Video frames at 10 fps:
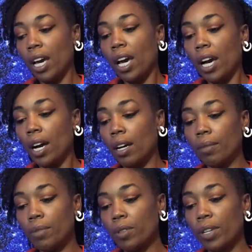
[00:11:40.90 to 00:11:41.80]

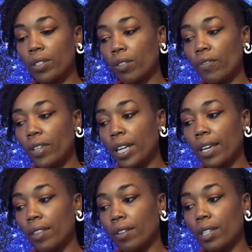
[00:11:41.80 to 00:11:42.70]
So I do feel
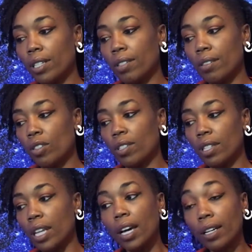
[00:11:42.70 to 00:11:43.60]
like there is just
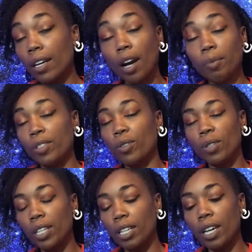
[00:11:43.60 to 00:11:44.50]
luck,
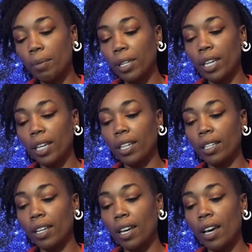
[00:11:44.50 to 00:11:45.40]
opportunity coming
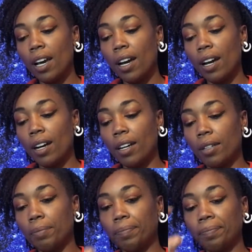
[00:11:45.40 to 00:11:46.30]
in. 10